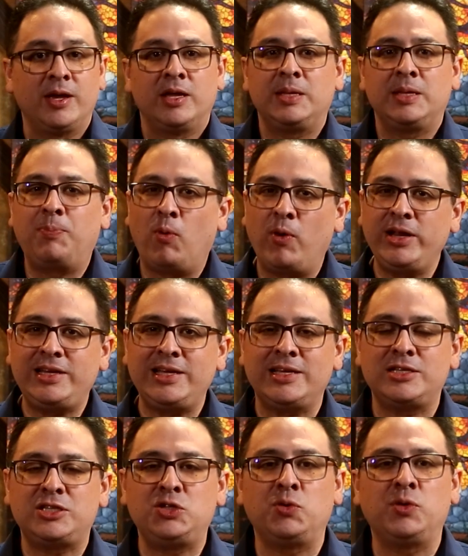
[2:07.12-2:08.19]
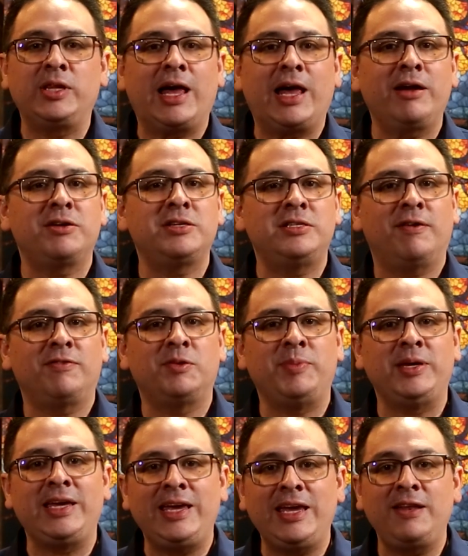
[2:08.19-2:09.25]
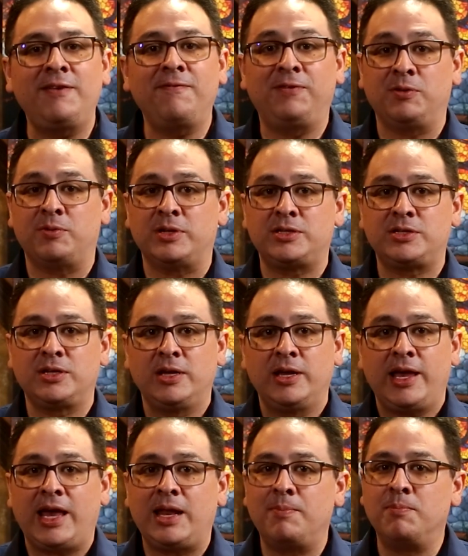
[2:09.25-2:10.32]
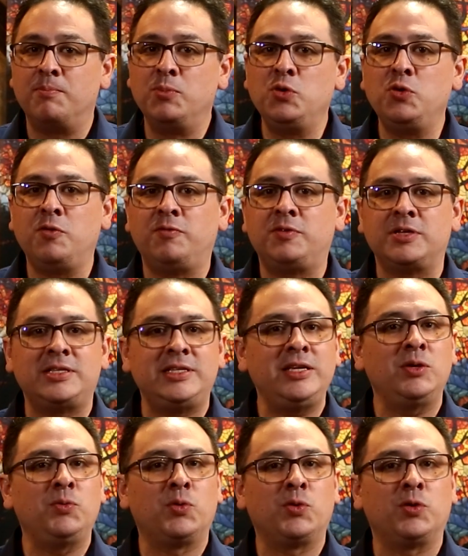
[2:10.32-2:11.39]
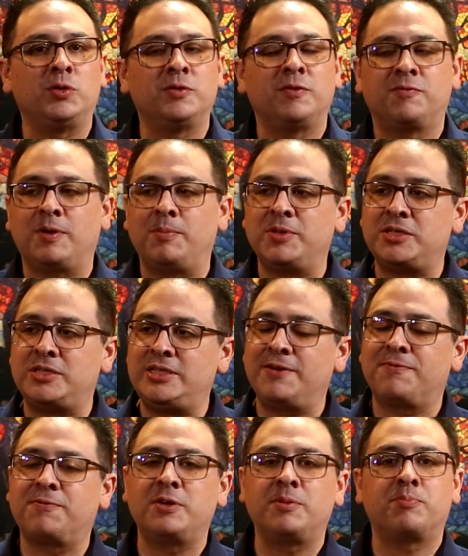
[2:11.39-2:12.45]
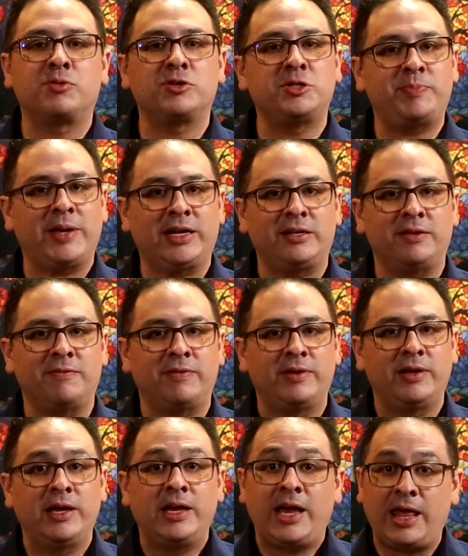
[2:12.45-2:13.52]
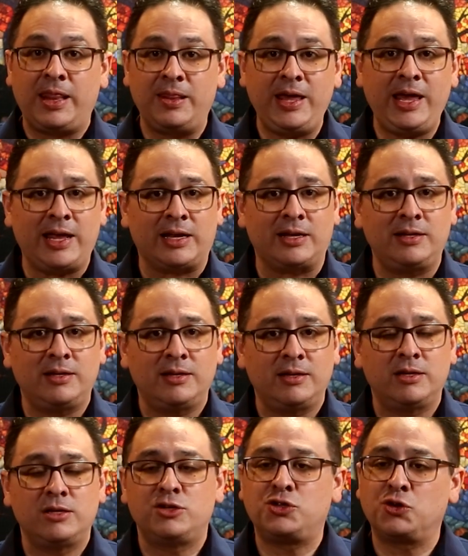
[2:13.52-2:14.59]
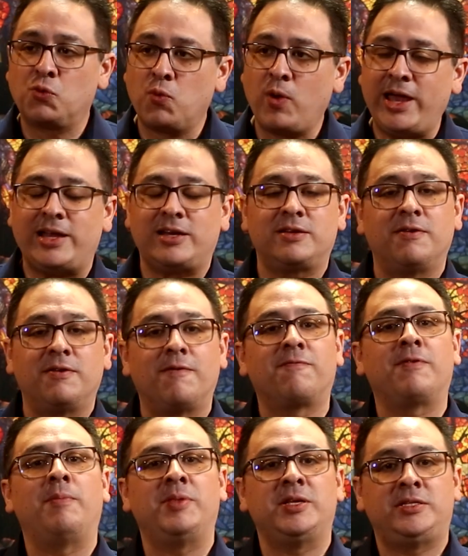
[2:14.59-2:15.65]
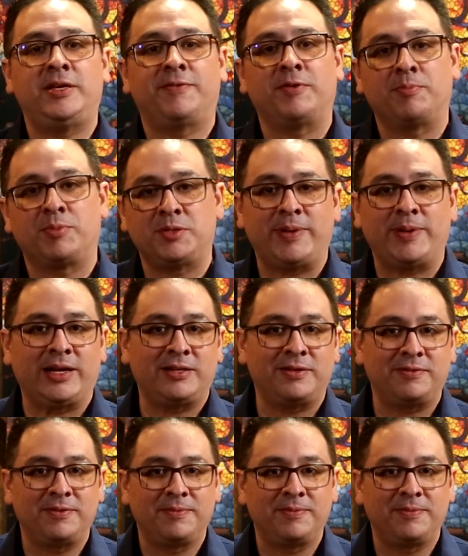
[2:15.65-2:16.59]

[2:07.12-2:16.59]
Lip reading: The point is to allow yourself to be influenced and moved to see the world from this different perspective, and then to write from this different perspective.